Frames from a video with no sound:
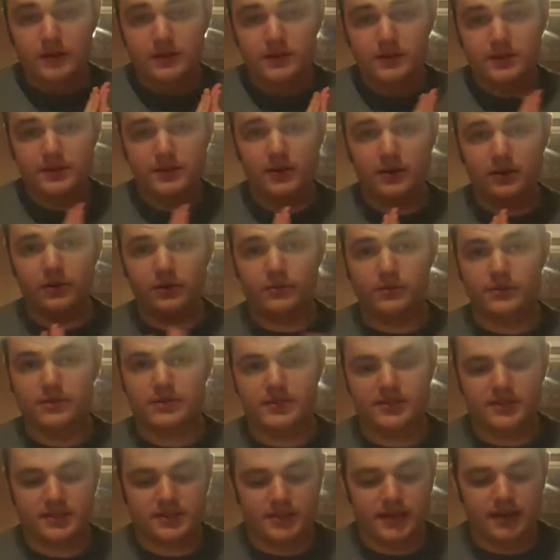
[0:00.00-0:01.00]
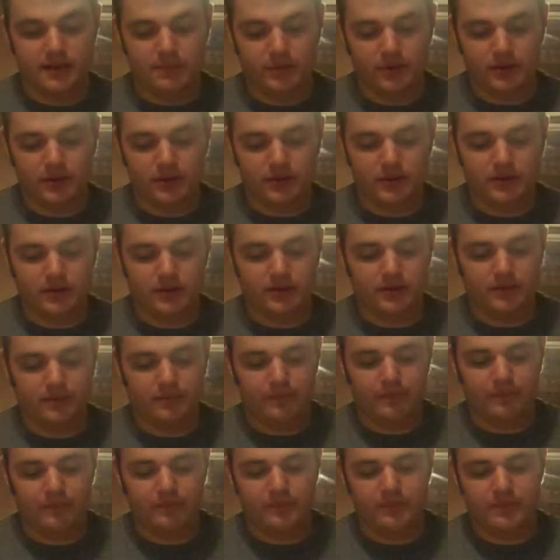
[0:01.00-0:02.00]
So, similar
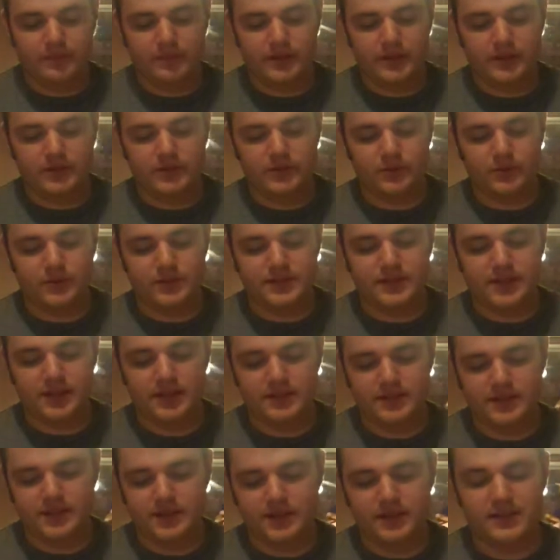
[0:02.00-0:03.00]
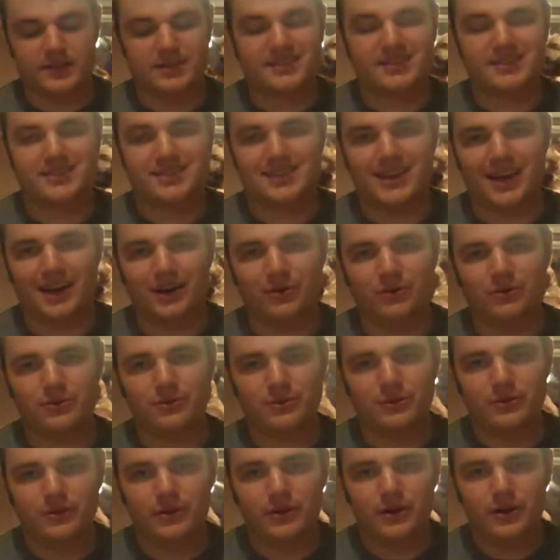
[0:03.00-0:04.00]
to its cousin, the
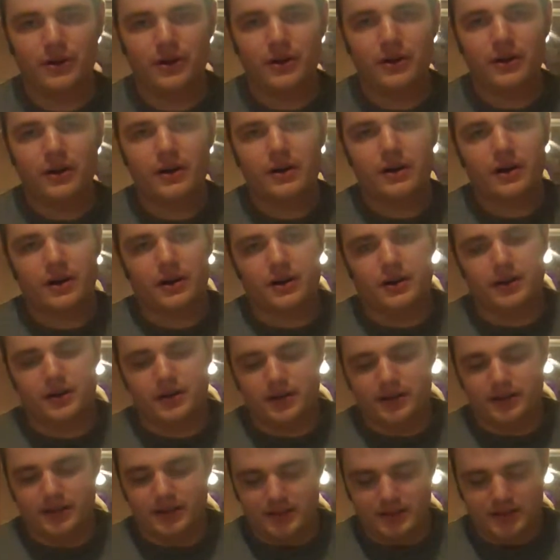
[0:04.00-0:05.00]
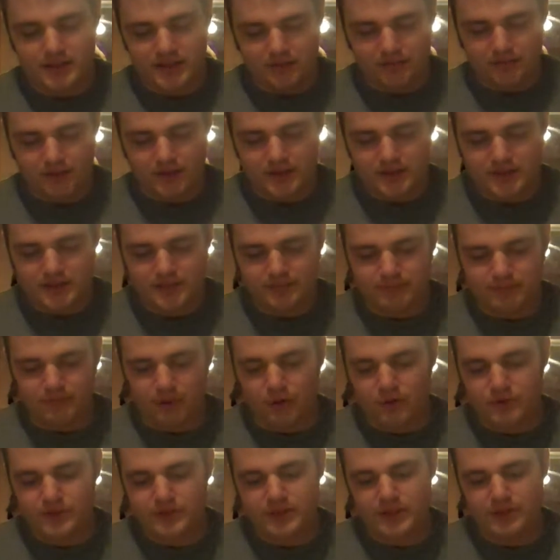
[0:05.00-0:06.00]
stout. The difference
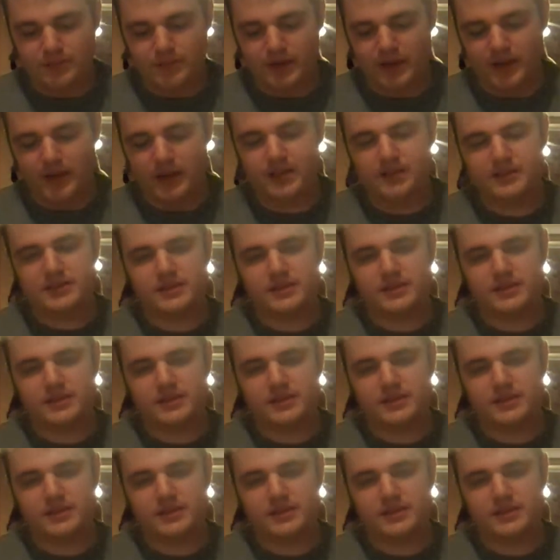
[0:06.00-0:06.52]
mostly being